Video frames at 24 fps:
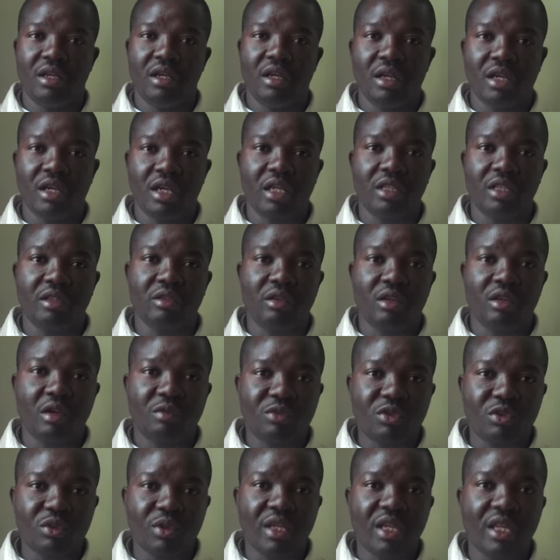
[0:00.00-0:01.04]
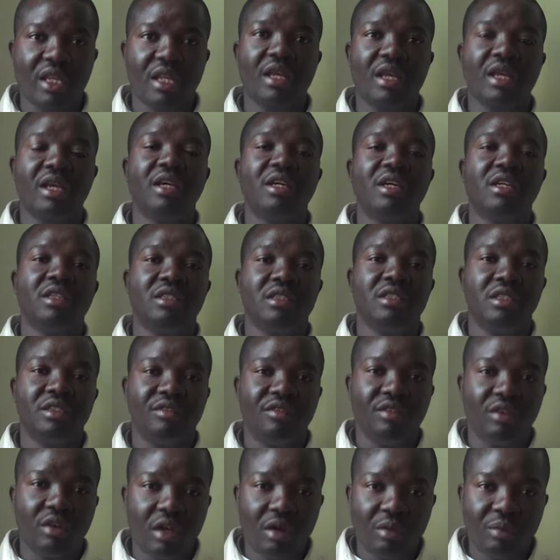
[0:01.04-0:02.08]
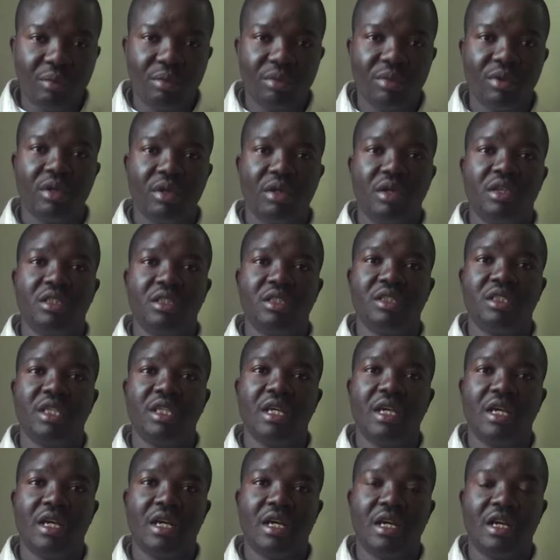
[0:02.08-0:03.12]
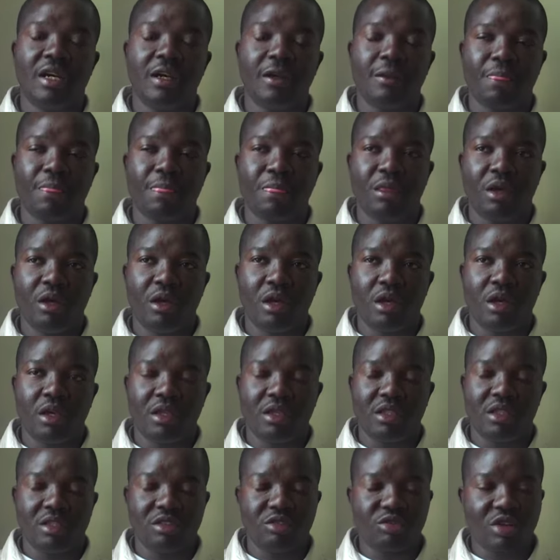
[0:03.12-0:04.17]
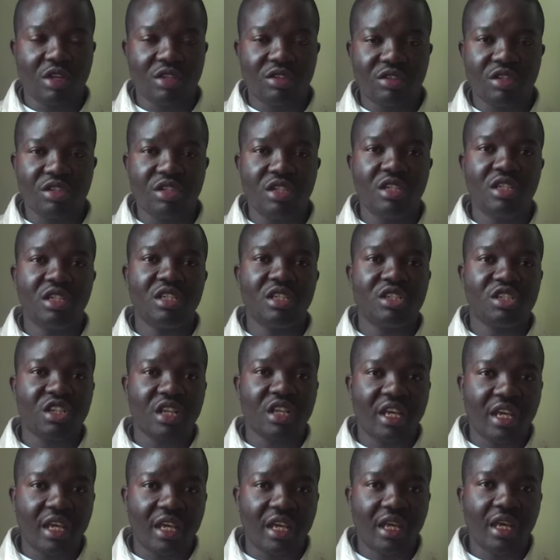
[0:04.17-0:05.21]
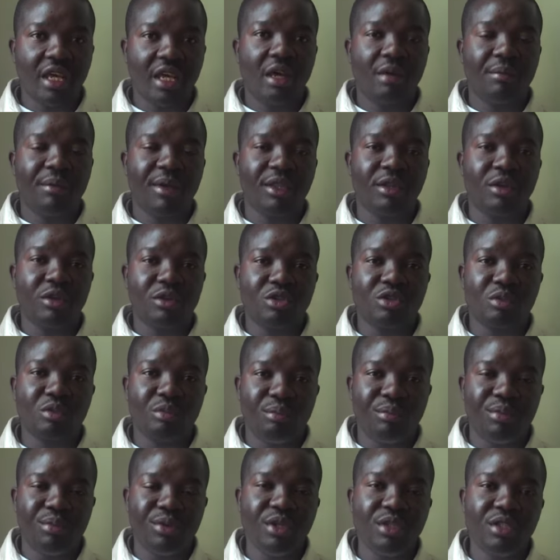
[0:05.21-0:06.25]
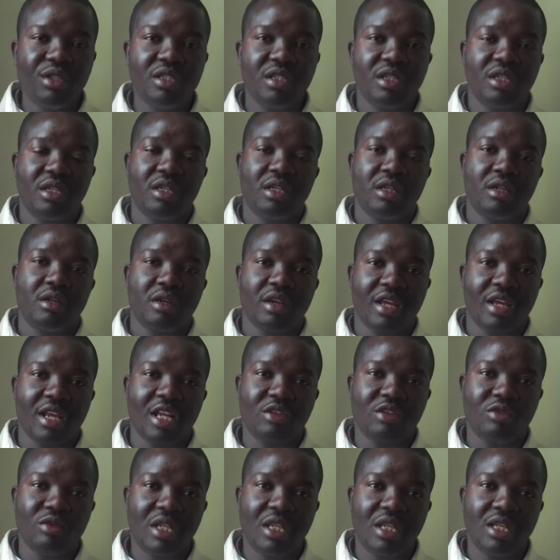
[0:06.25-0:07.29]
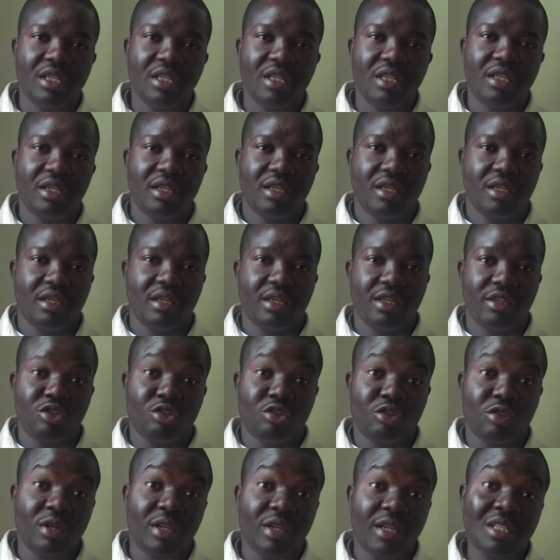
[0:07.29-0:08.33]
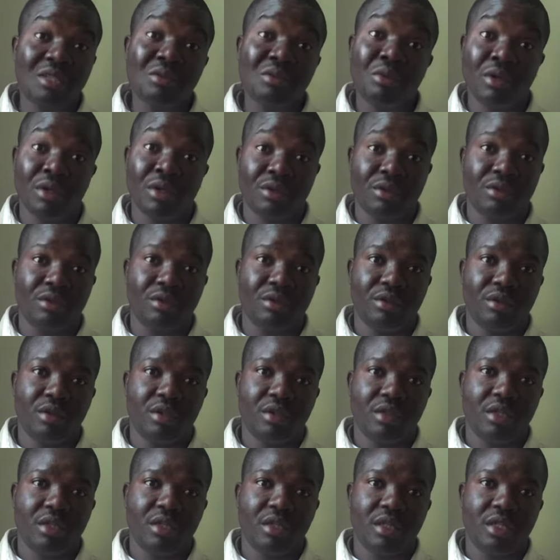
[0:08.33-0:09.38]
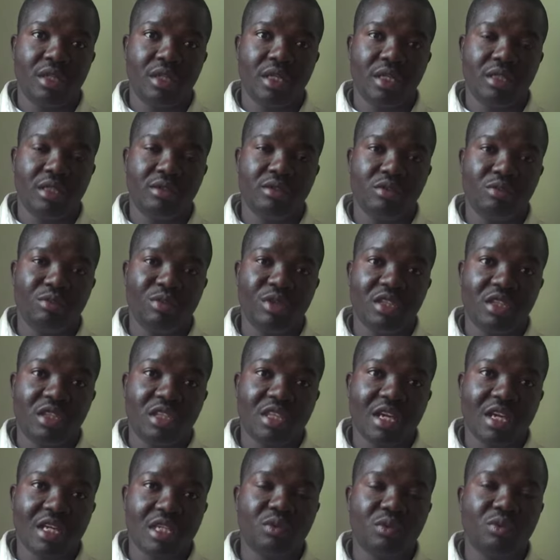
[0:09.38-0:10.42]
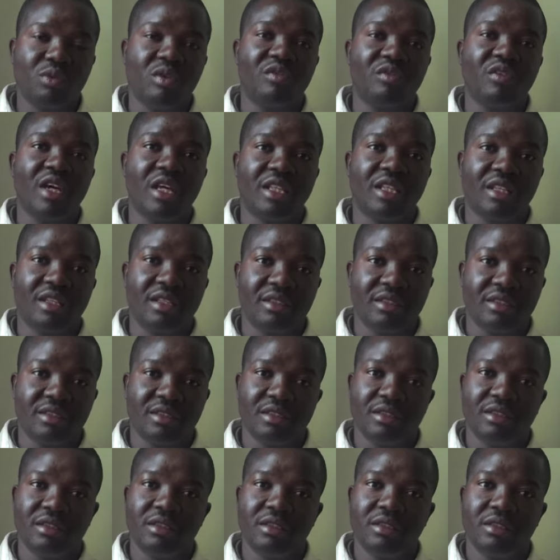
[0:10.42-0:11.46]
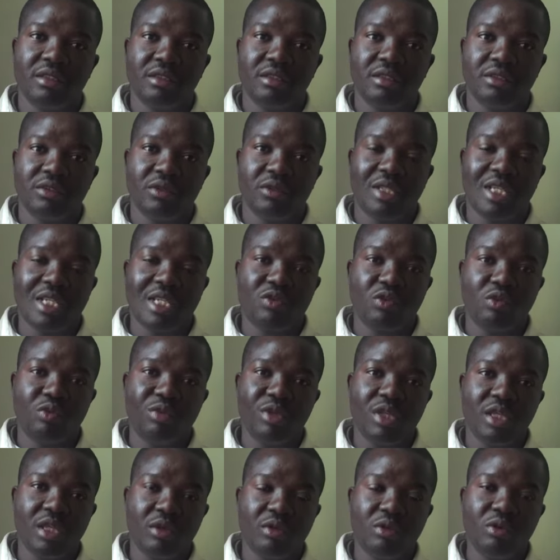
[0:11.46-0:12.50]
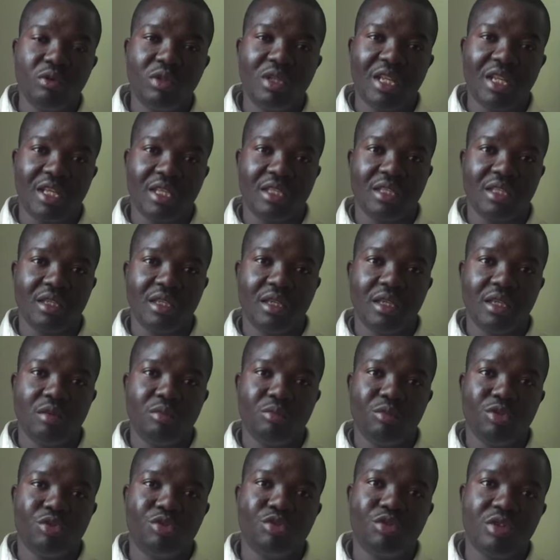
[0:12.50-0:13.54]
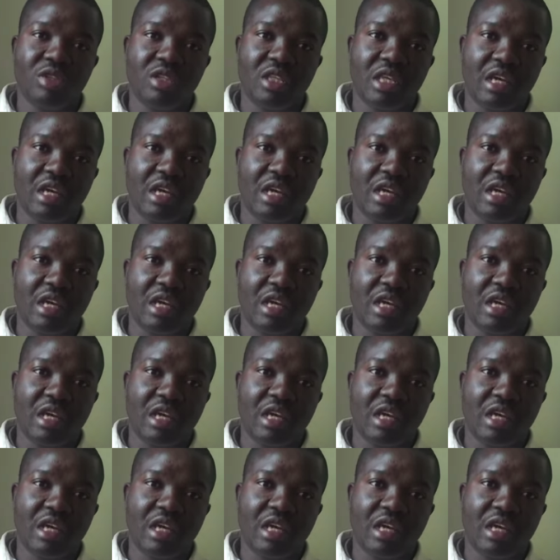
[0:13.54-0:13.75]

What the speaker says: can come together, develop their strategy, share, but also build gradually a strong network and to be in touch with others. So that will be a good link between the